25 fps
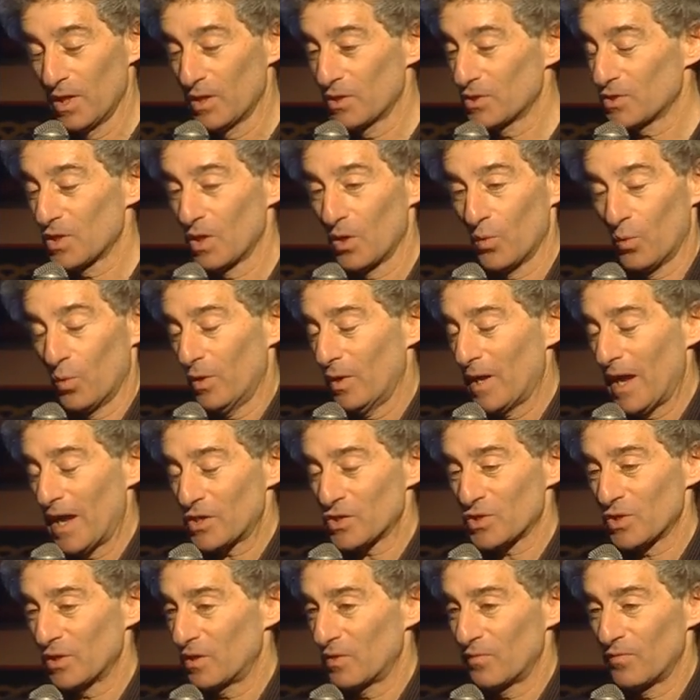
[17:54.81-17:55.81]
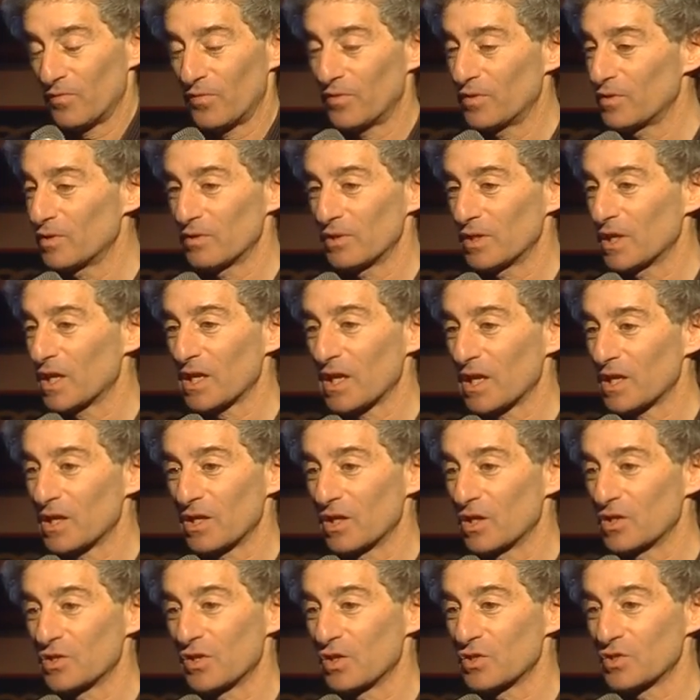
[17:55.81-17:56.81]
So we're actually, in,
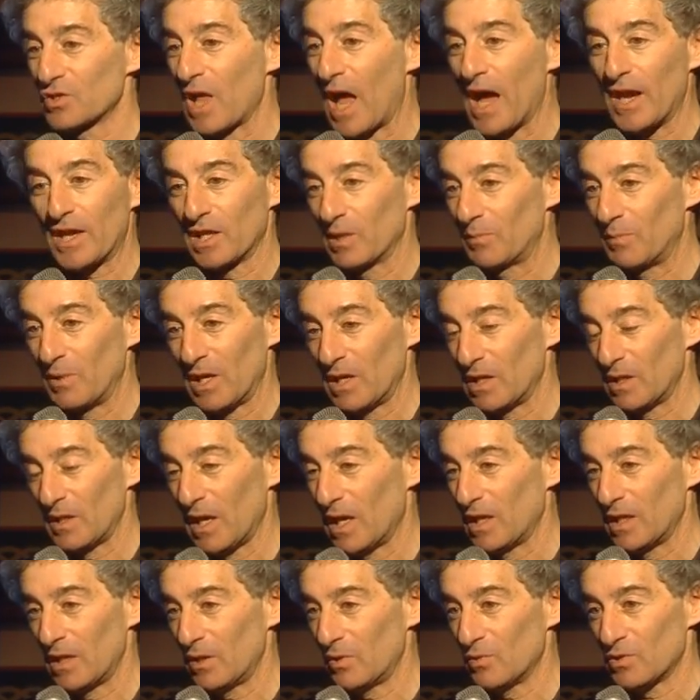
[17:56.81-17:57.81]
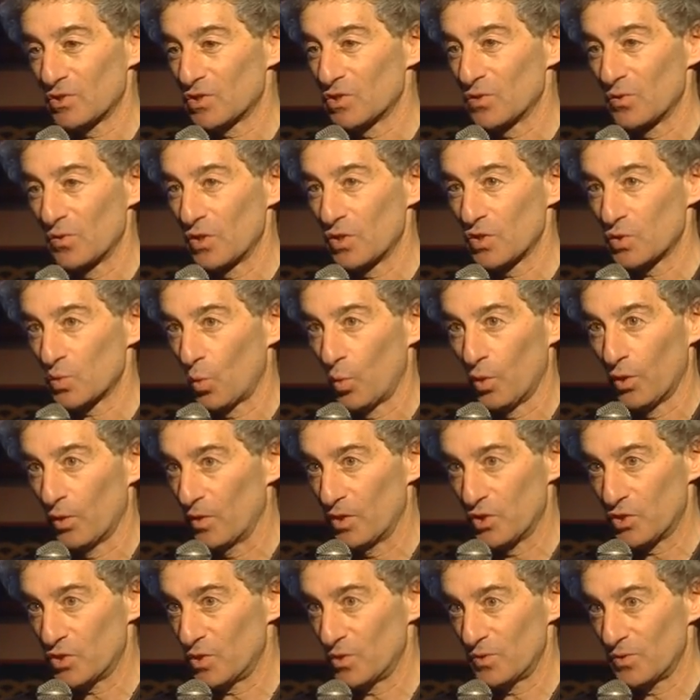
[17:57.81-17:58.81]
th there's not going to be any, any, serious
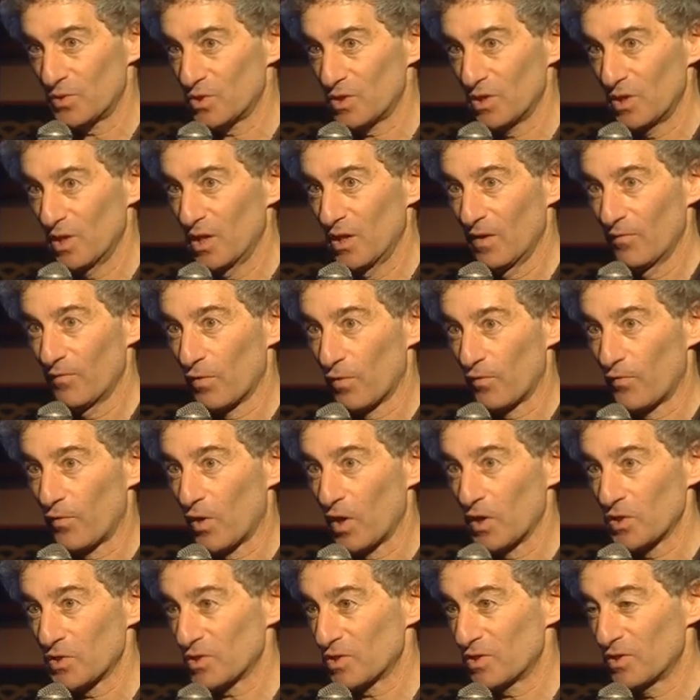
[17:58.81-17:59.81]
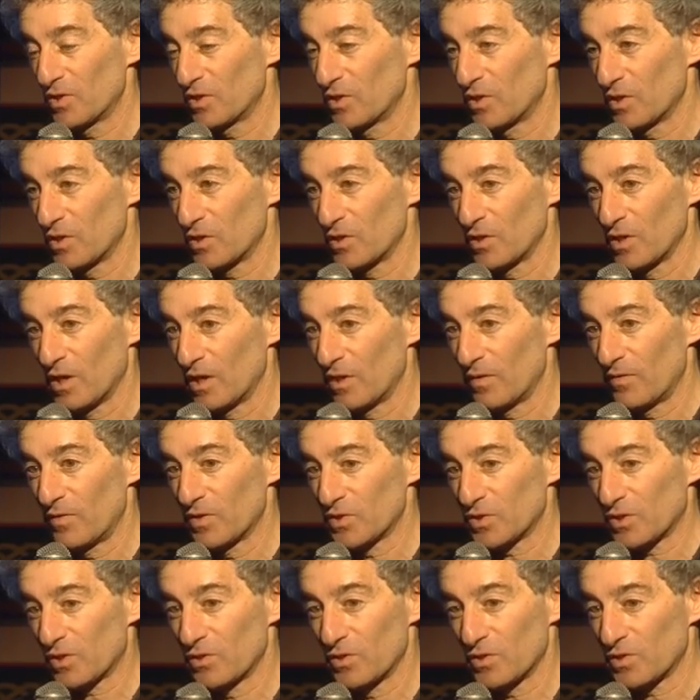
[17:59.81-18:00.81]
water issues for, for us th uh,
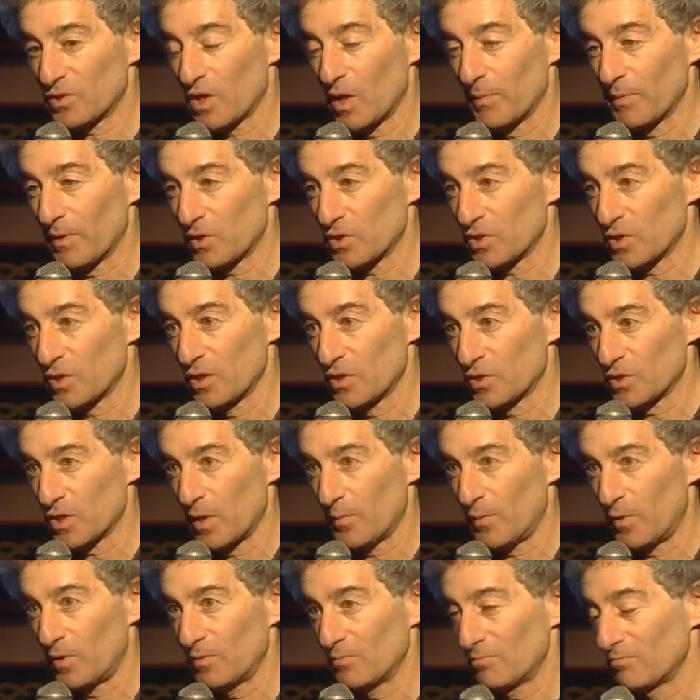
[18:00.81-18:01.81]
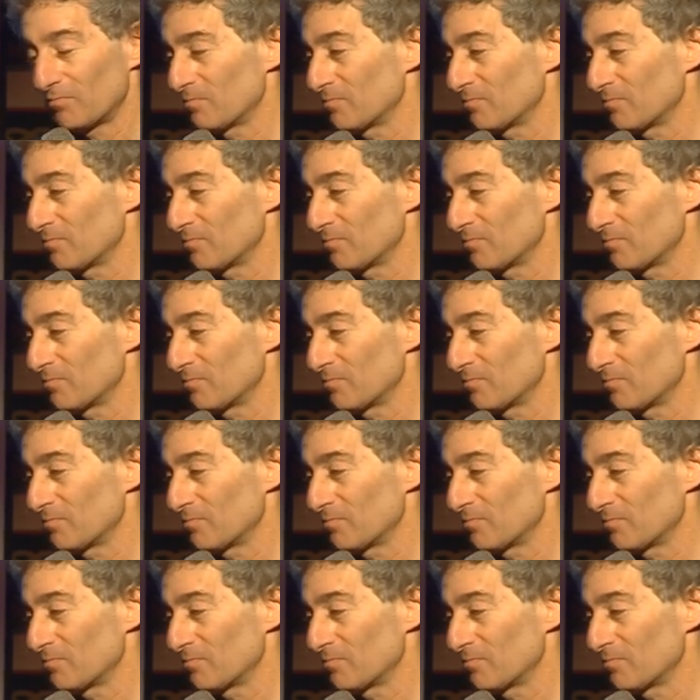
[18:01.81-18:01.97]
this, this coming summer.